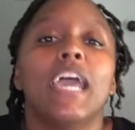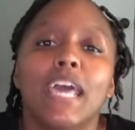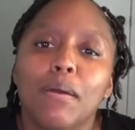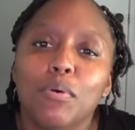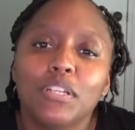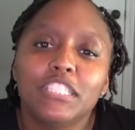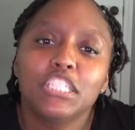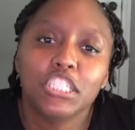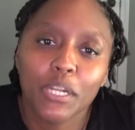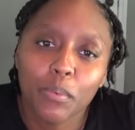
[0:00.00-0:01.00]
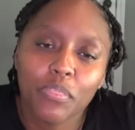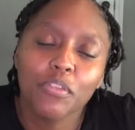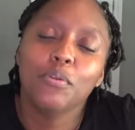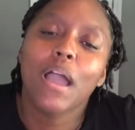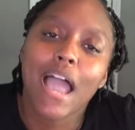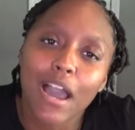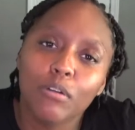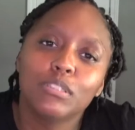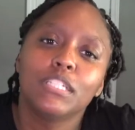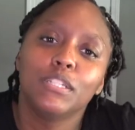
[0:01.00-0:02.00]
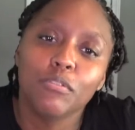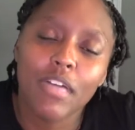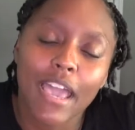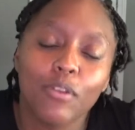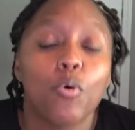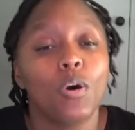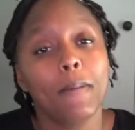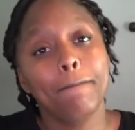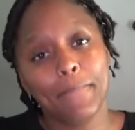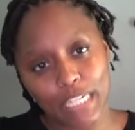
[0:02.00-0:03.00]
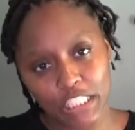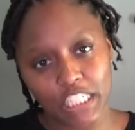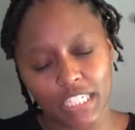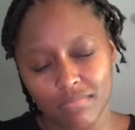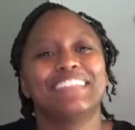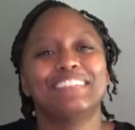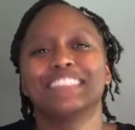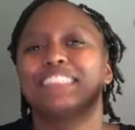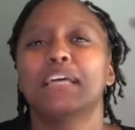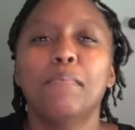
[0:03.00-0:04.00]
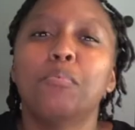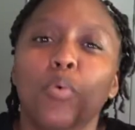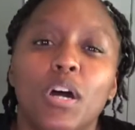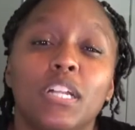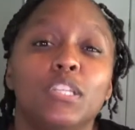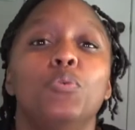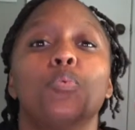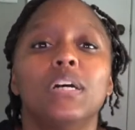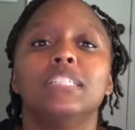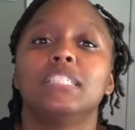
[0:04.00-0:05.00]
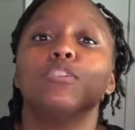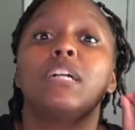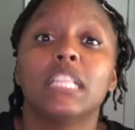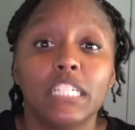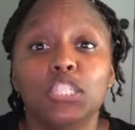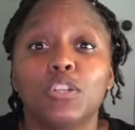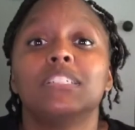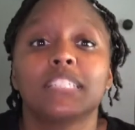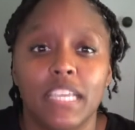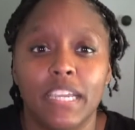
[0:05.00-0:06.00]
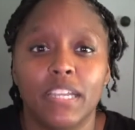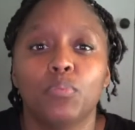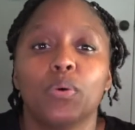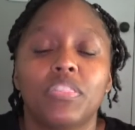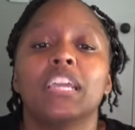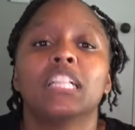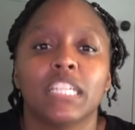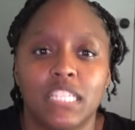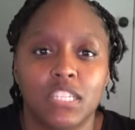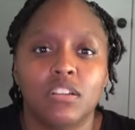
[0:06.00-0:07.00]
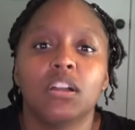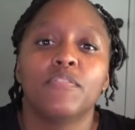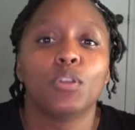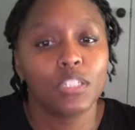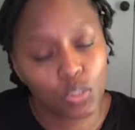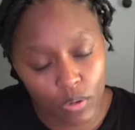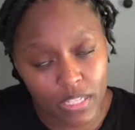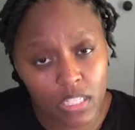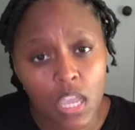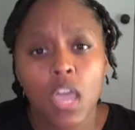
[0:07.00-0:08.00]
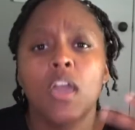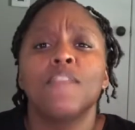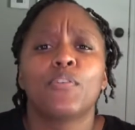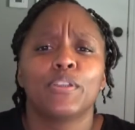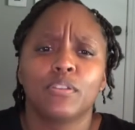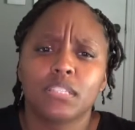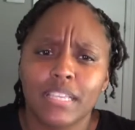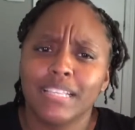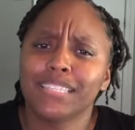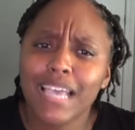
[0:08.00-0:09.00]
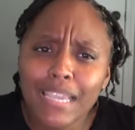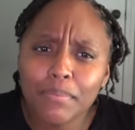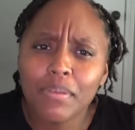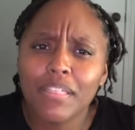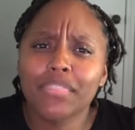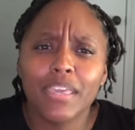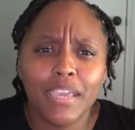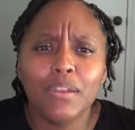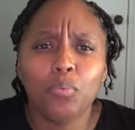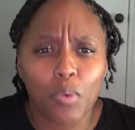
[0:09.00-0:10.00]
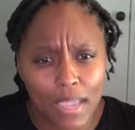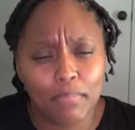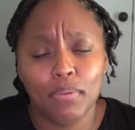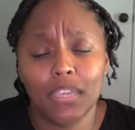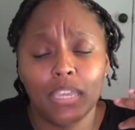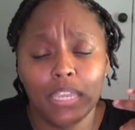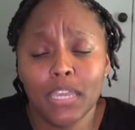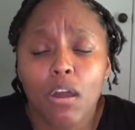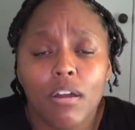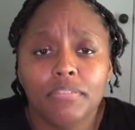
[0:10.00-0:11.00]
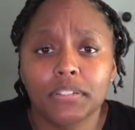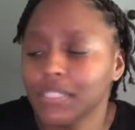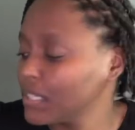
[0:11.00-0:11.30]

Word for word: And I'm going to share with you how to do that on a budget. So, step one, you want to cleanse your skin with a cleanser of your choice for your skin type, then wipe it off.